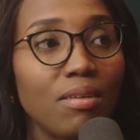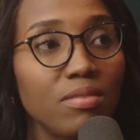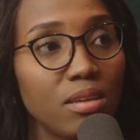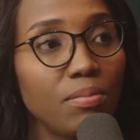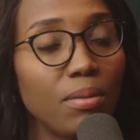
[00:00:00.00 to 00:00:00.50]
I've
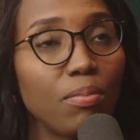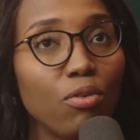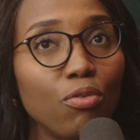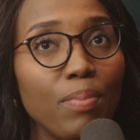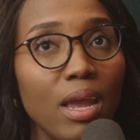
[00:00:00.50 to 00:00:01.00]
seen
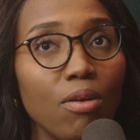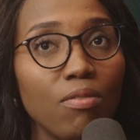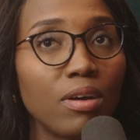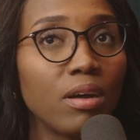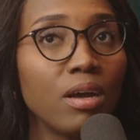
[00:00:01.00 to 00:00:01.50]
people who pay
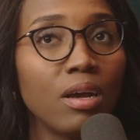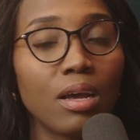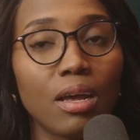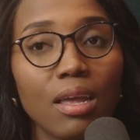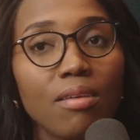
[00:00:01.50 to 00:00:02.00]
over
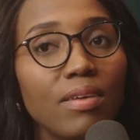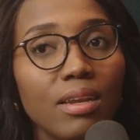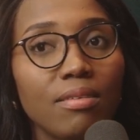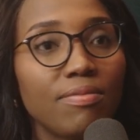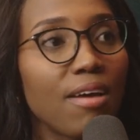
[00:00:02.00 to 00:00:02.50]

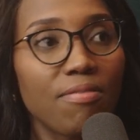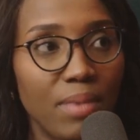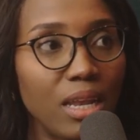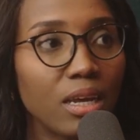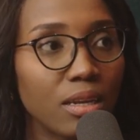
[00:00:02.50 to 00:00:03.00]
even 5
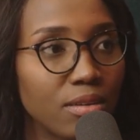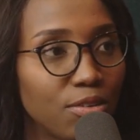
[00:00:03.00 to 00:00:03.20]
million